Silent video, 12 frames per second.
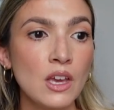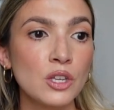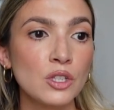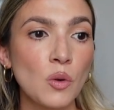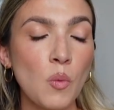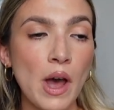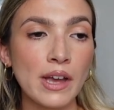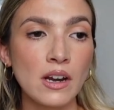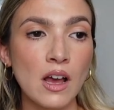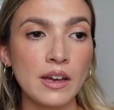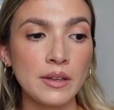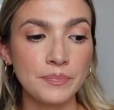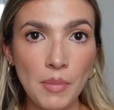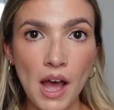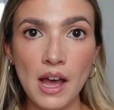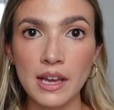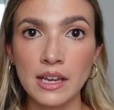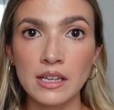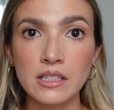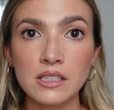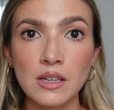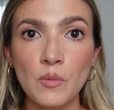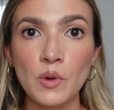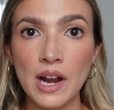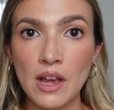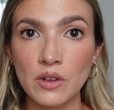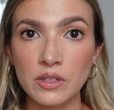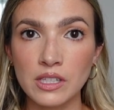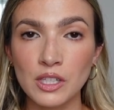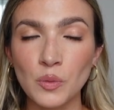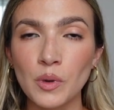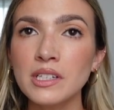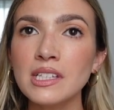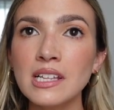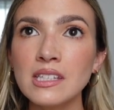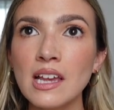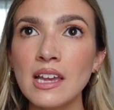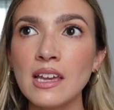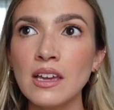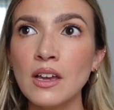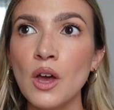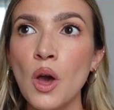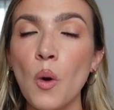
So why not buy someone else's, what is that saying?